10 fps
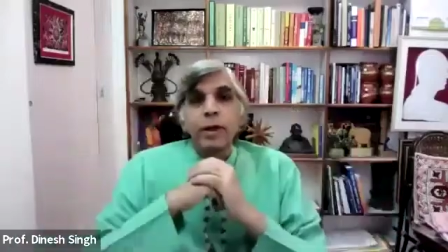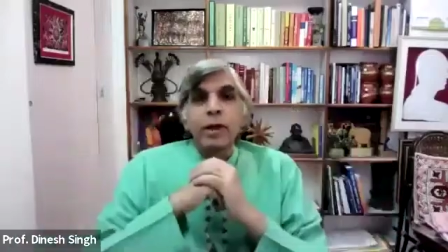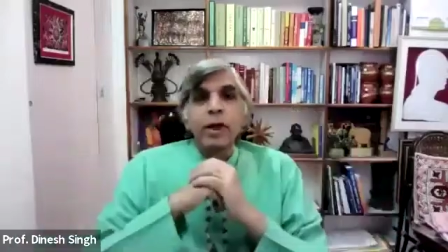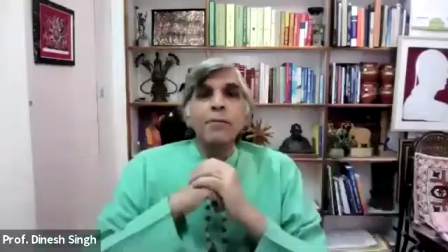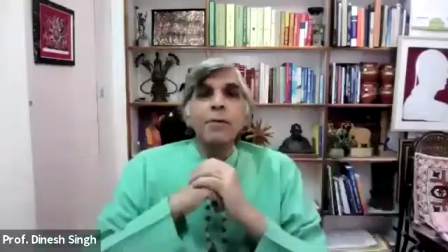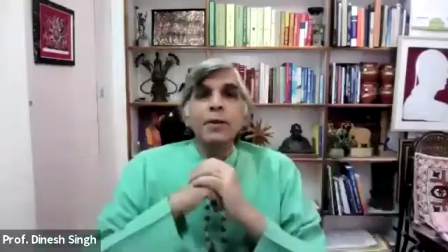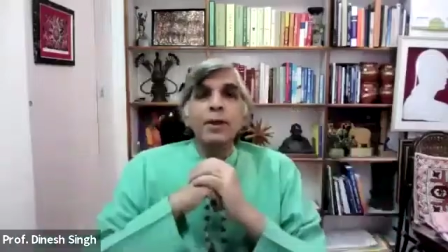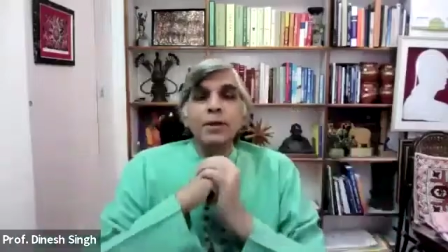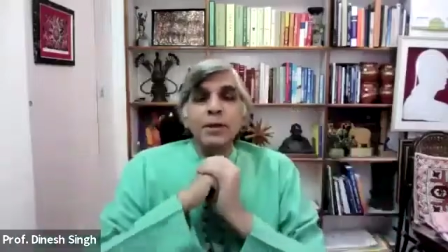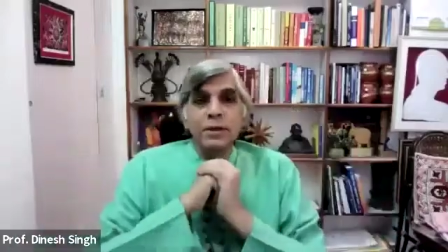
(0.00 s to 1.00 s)

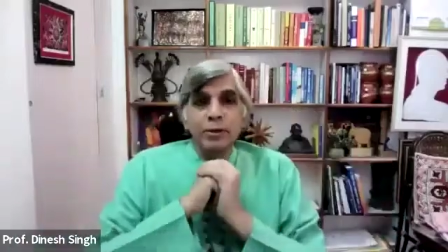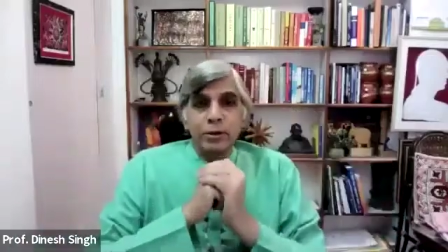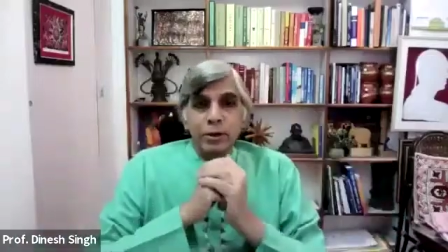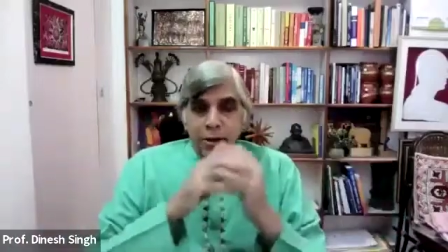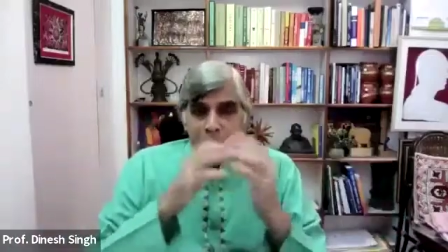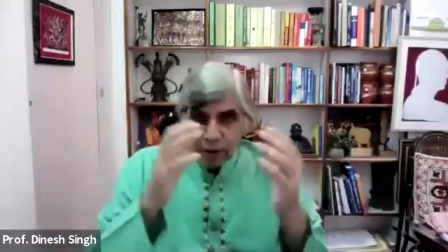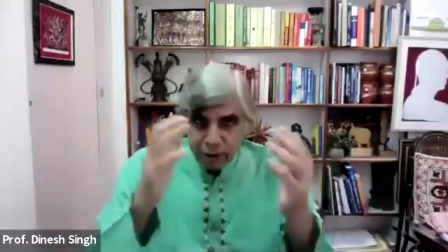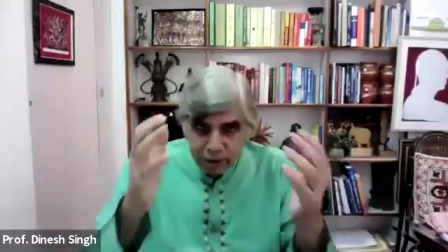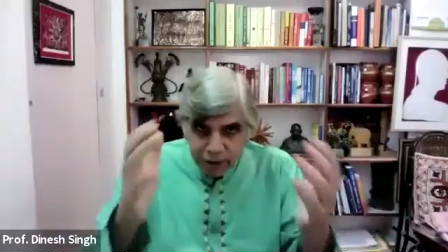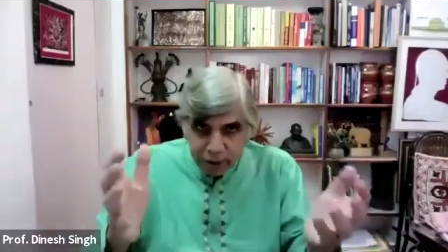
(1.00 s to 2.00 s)
capabilities.
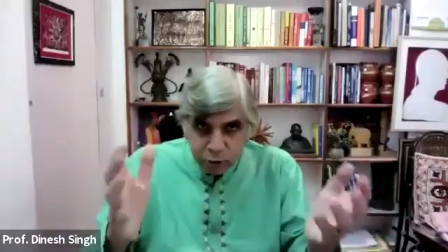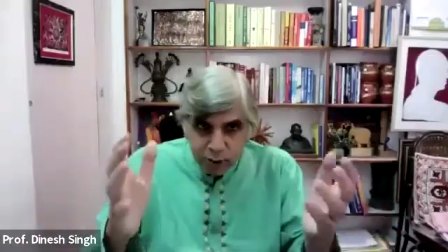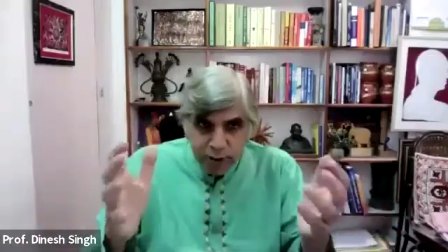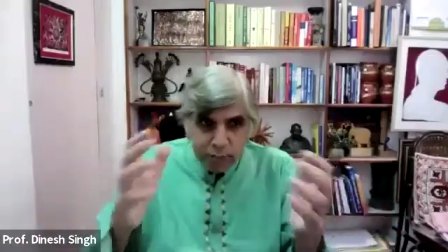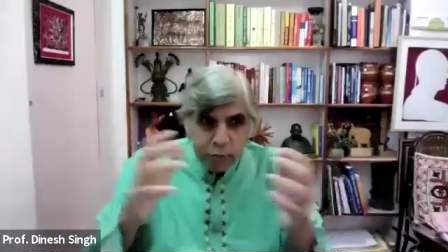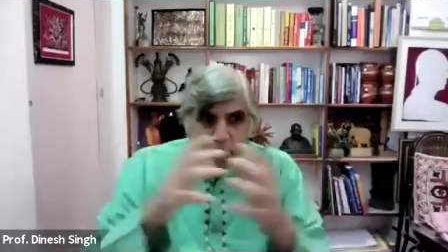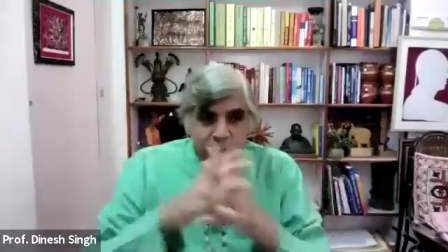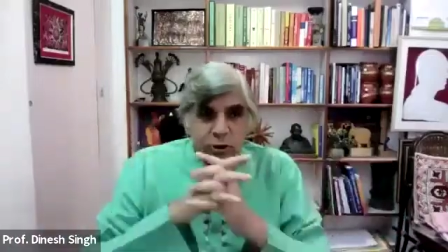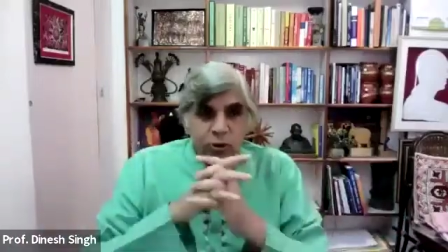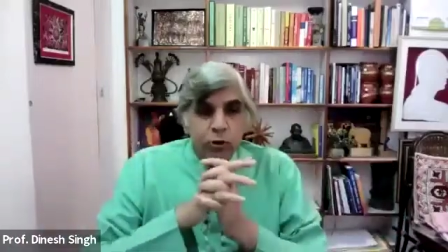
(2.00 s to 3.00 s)
That's why I brought
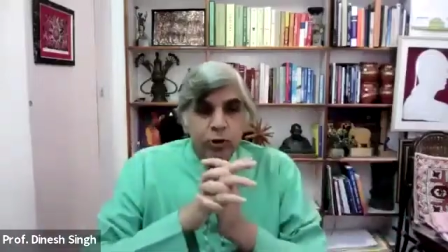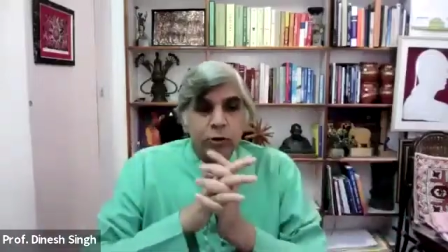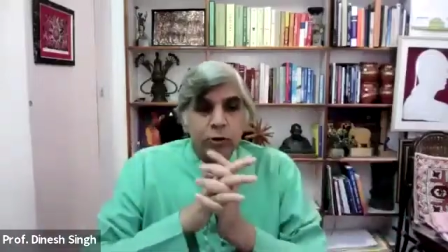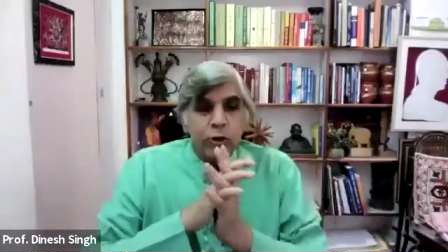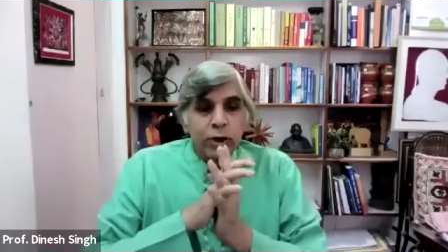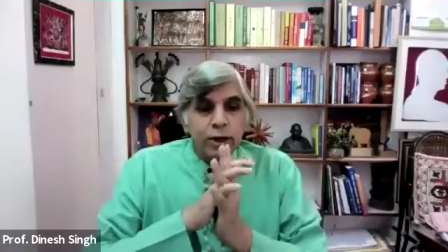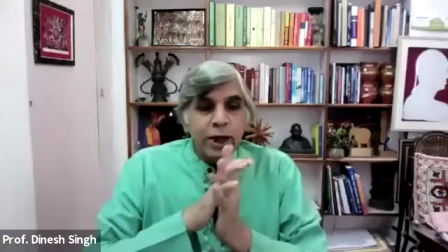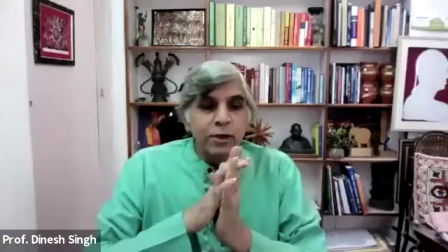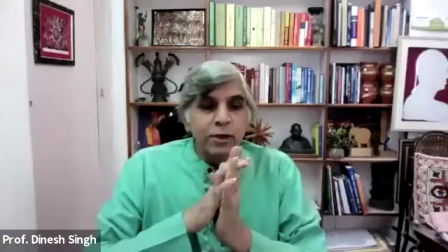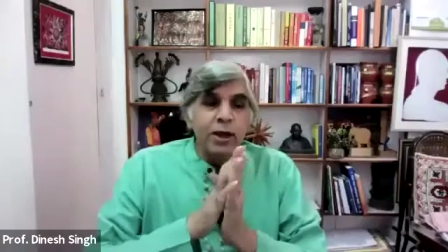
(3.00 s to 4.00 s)
this story to your
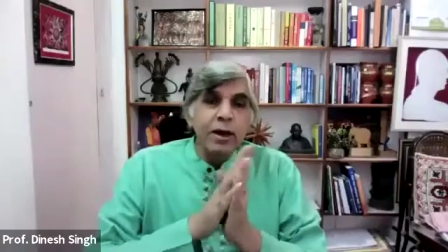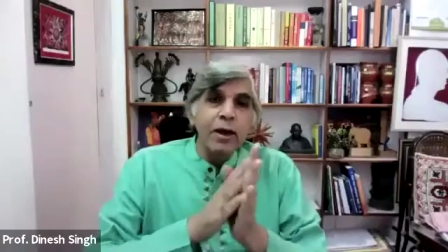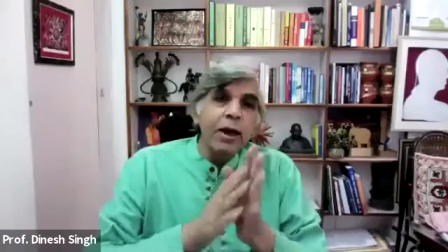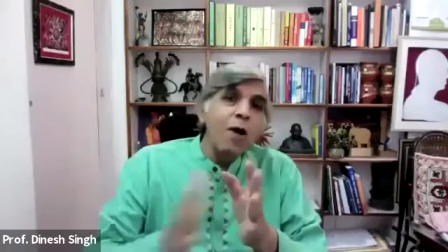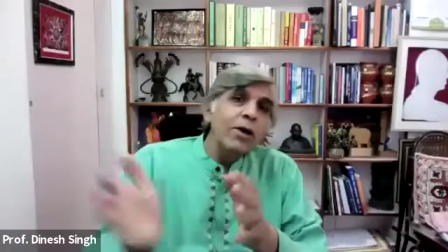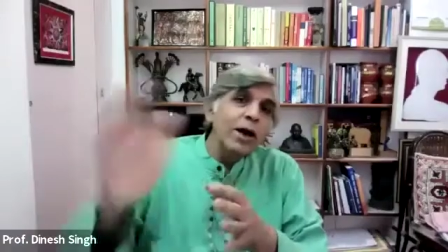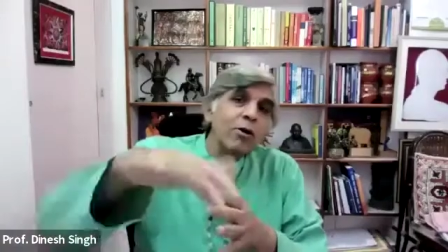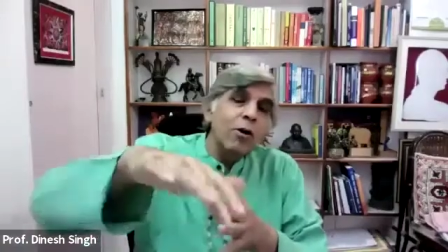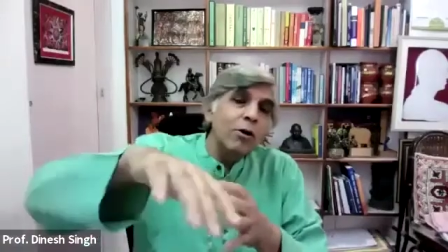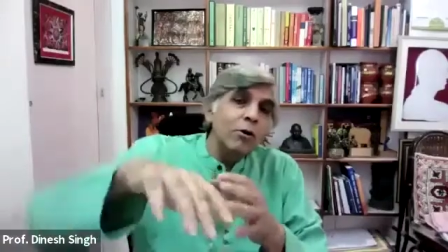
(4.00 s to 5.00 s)
attention. And I'll now
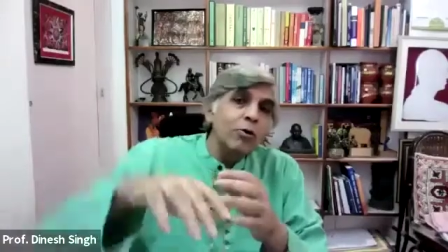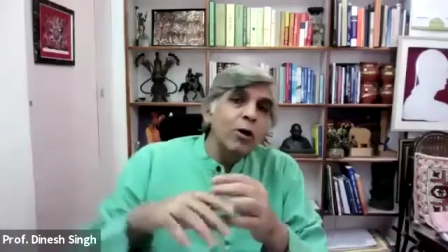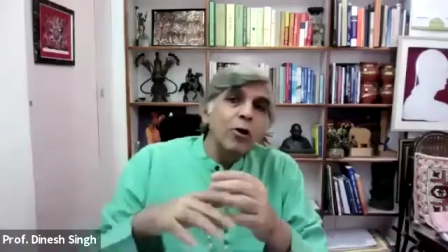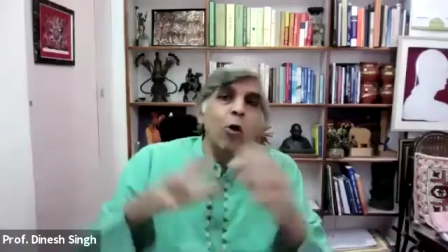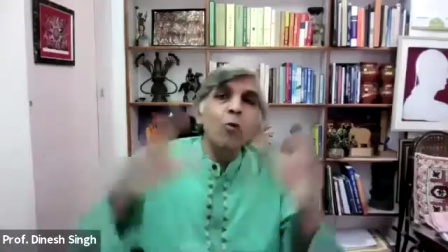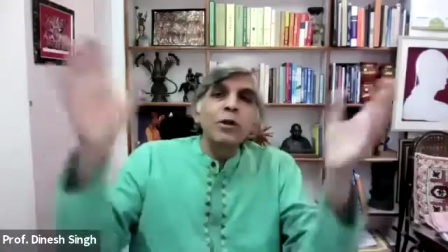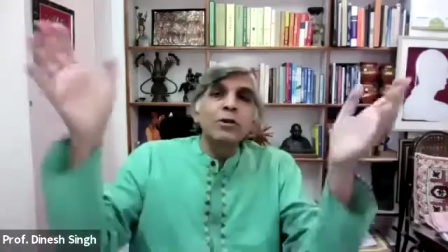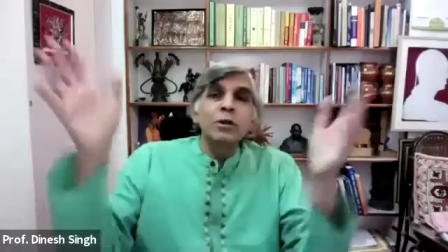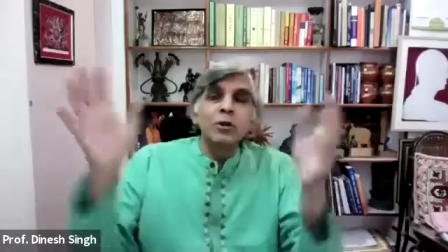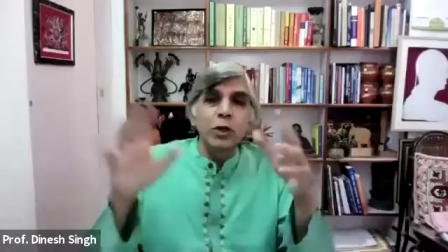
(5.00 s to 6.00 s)
get on to the global
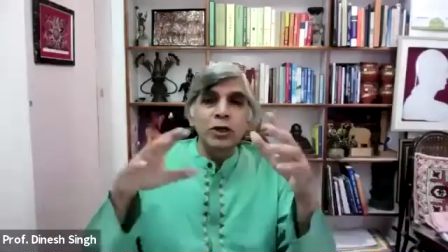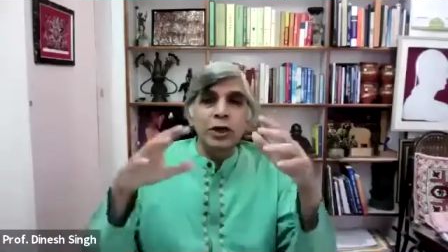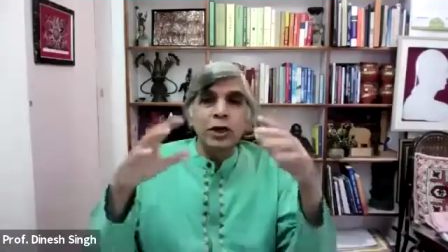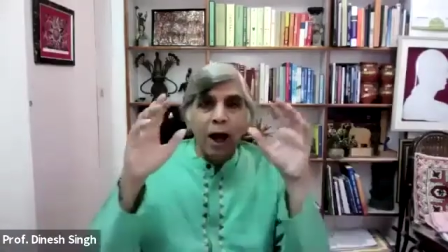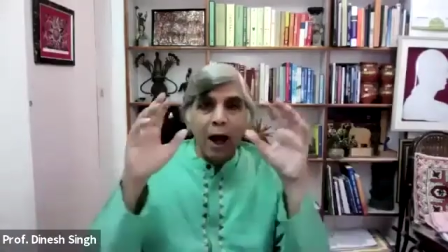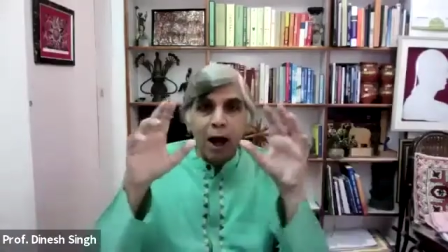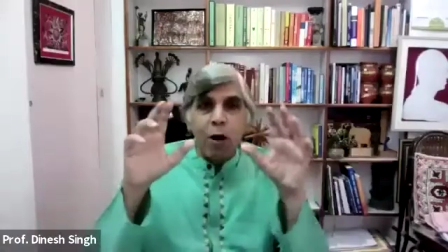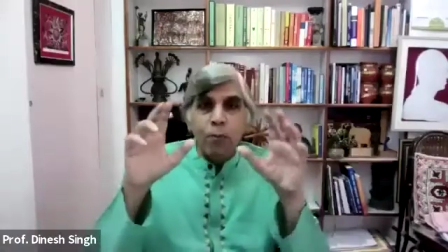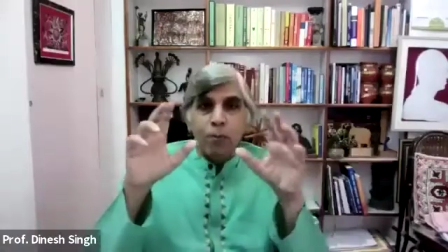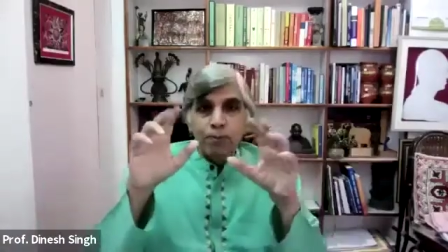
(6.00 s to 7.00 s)
situation and
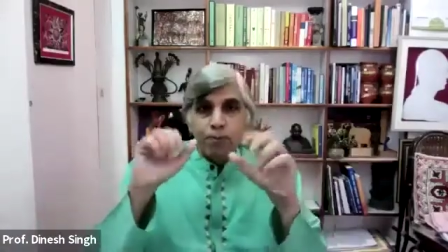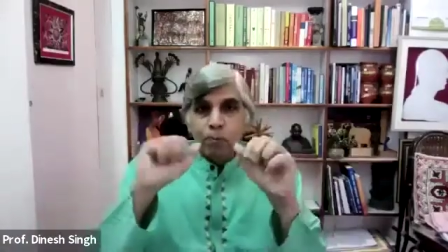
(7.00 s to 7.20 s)
how,